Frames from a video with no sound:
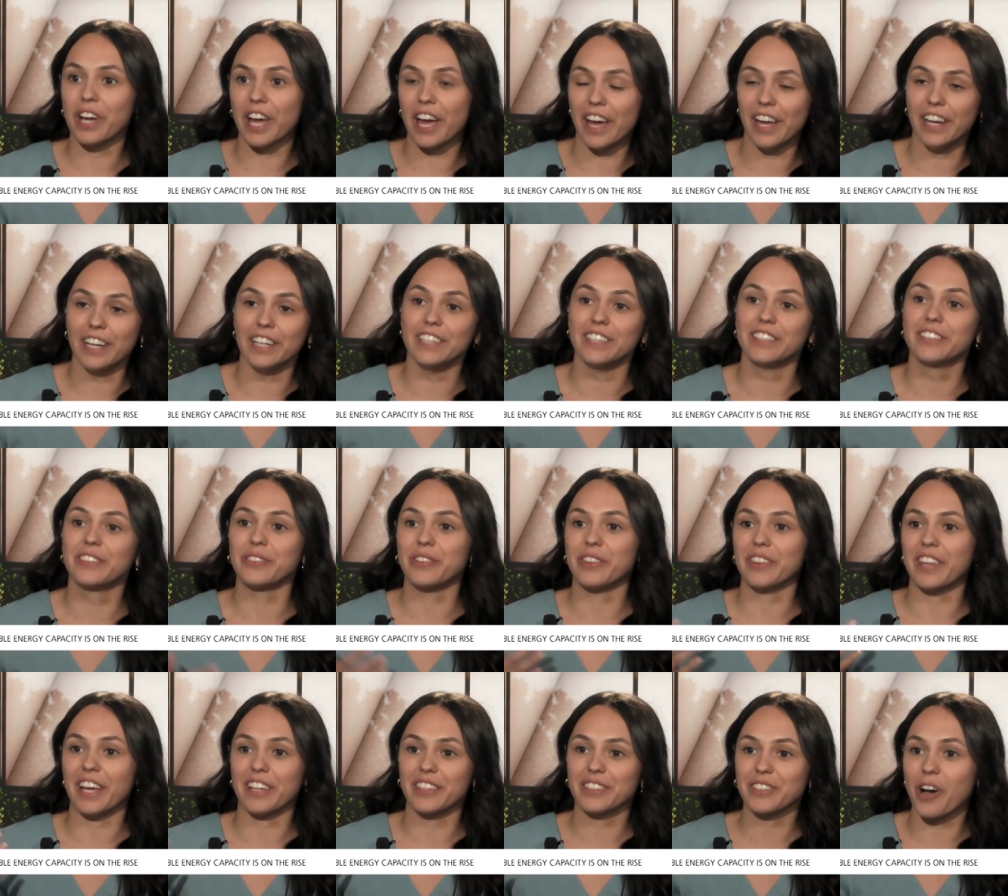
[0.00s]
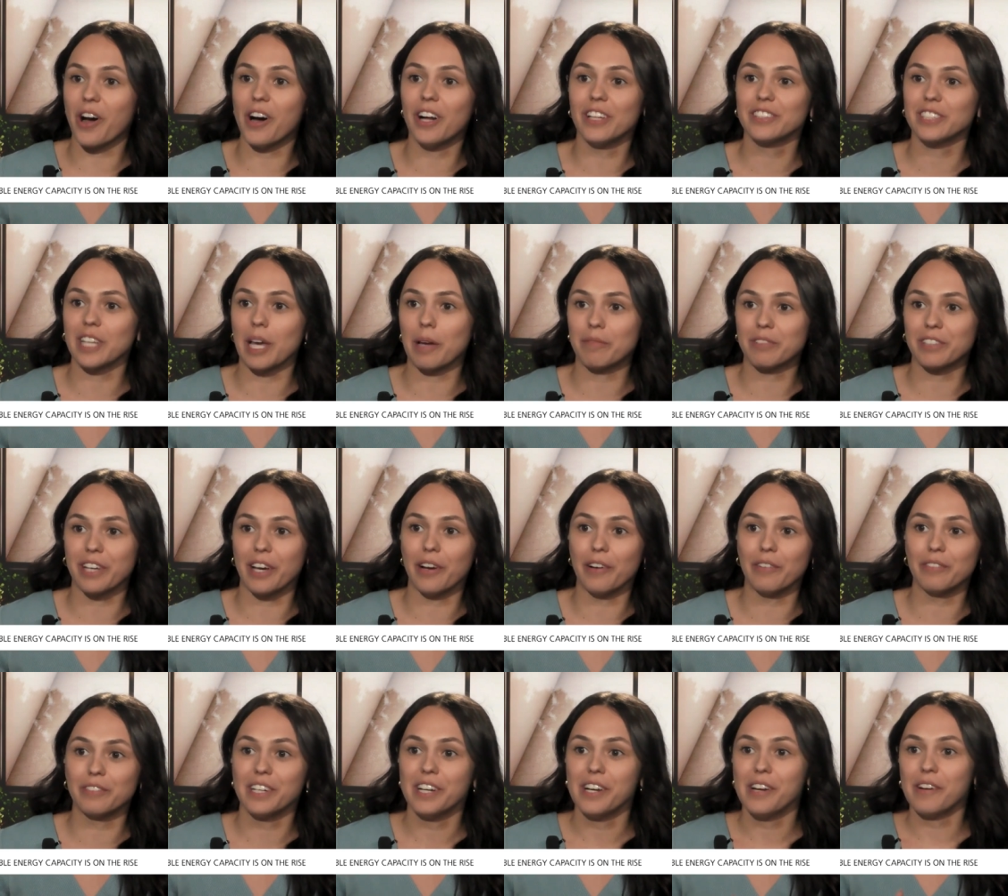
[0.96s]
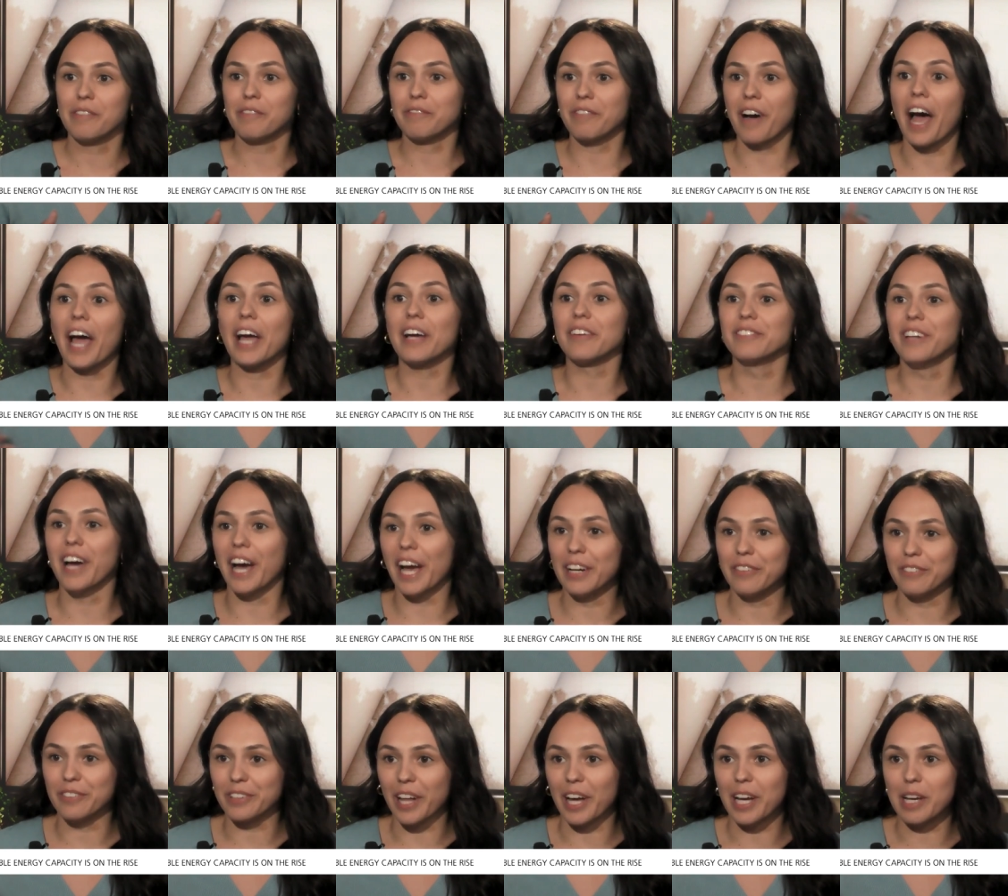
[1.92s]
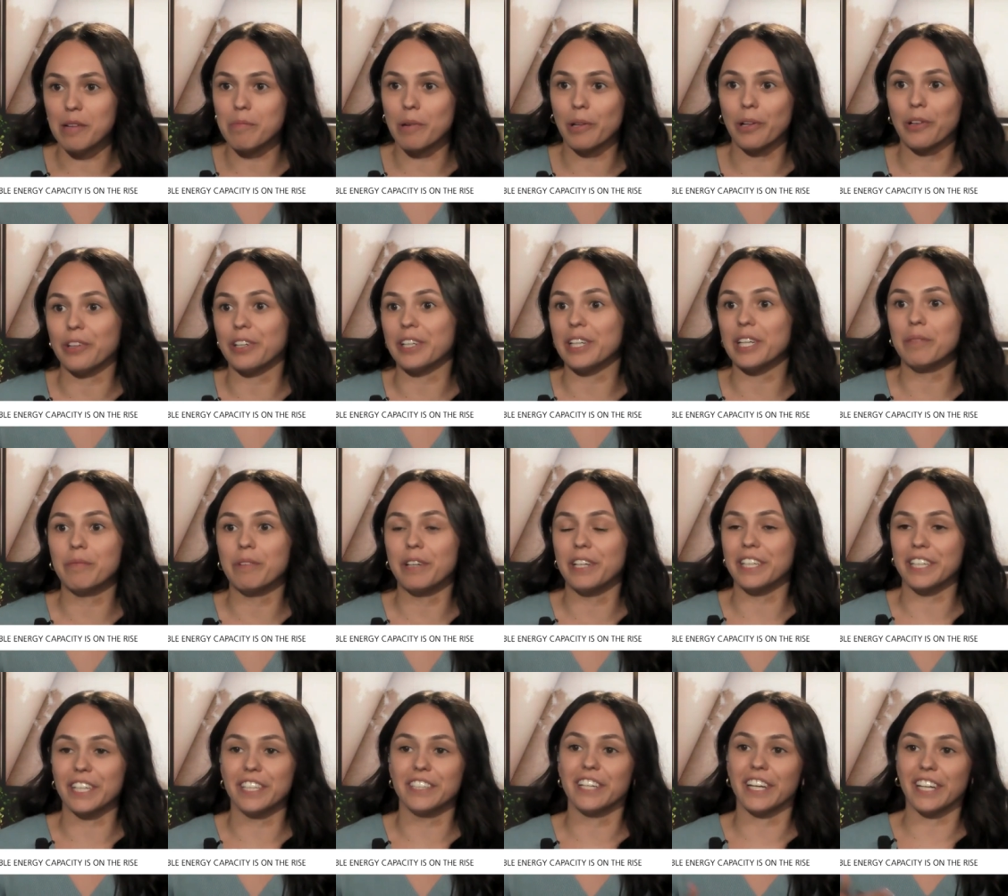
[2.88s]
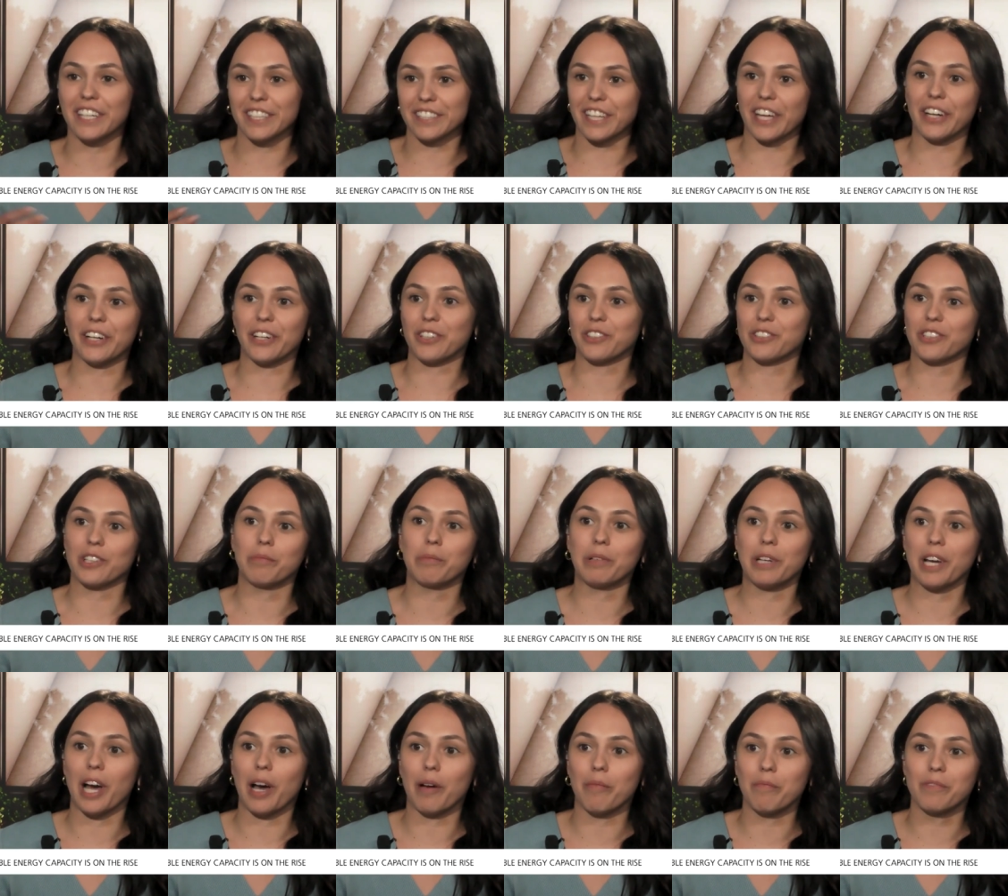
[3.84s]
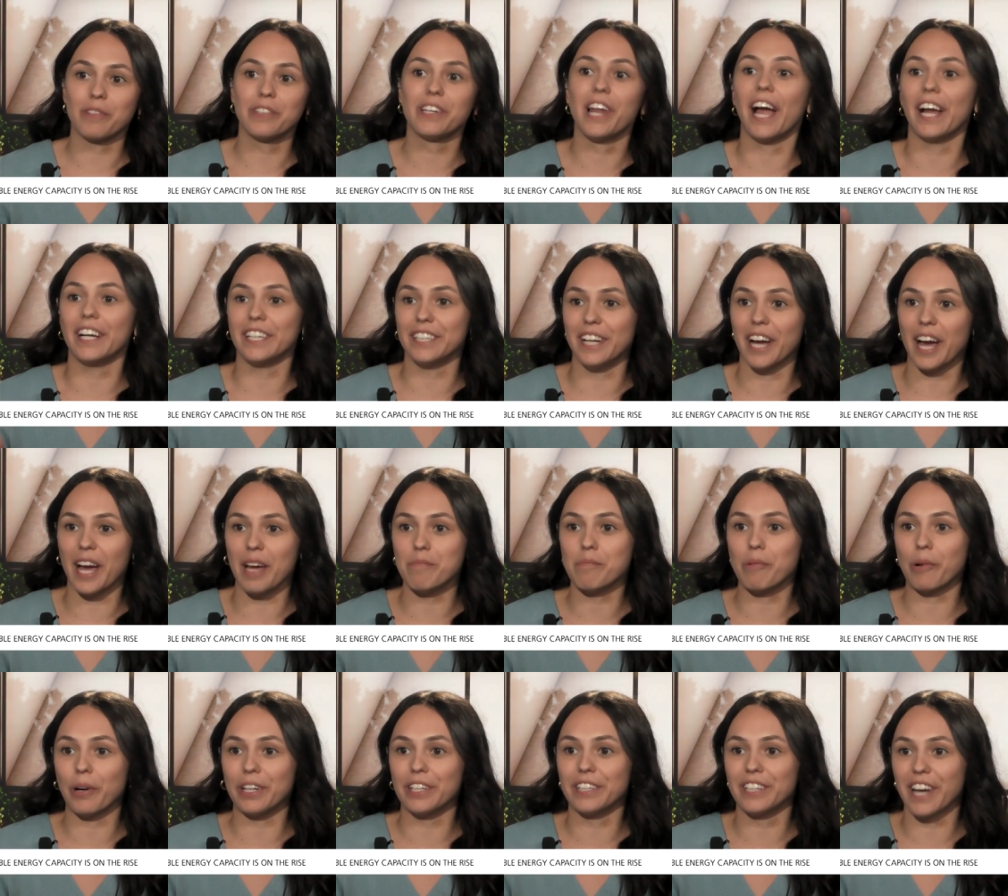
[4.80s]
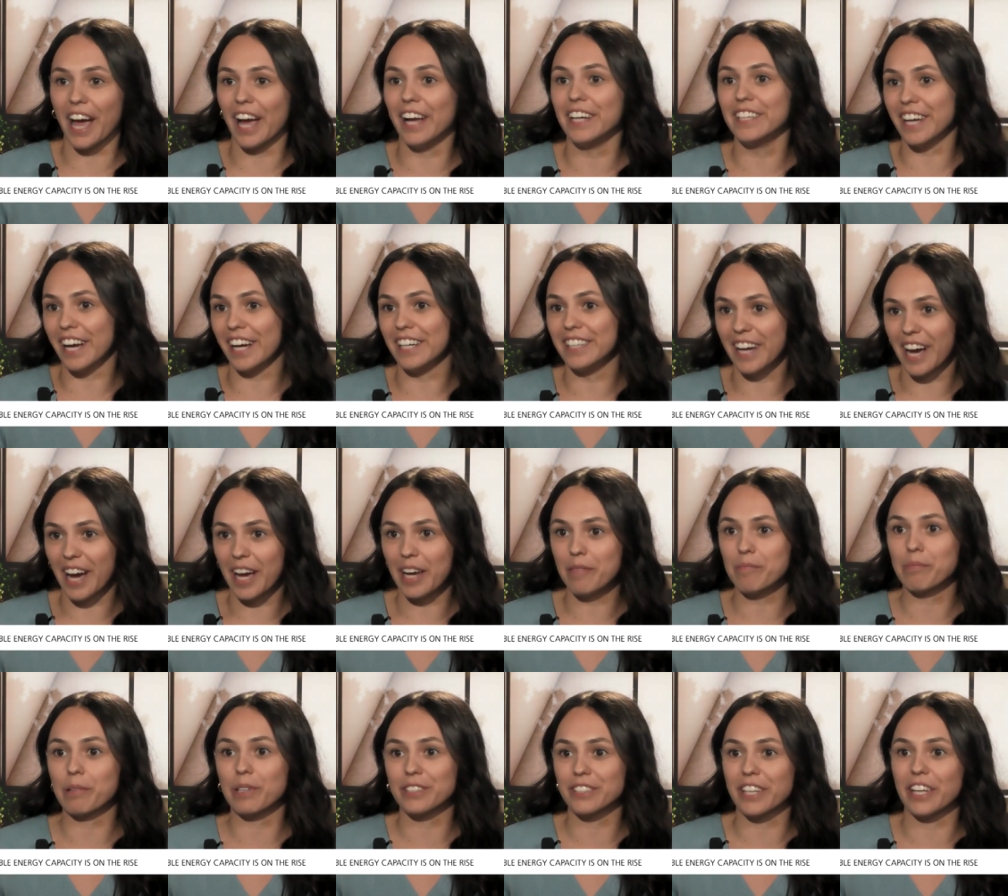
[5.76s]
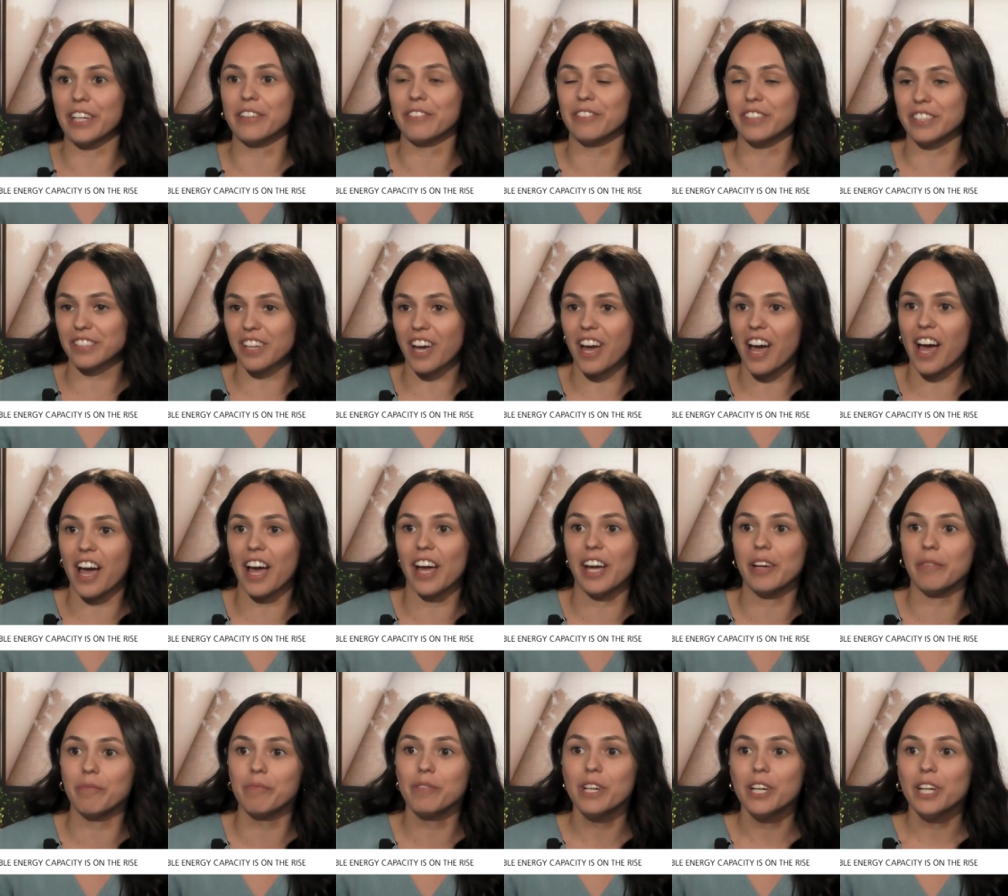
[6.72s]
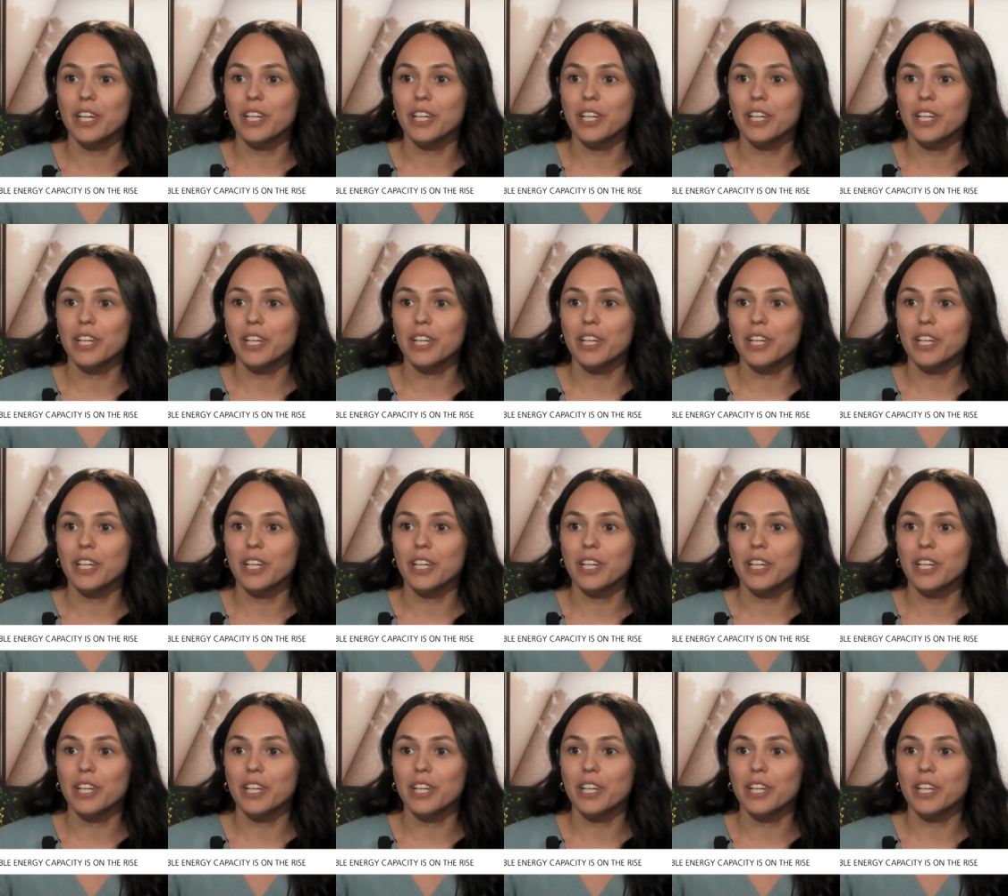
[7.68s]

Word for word: And this concept of five nine reliability, meaning a data center should be up 99.999% of the time.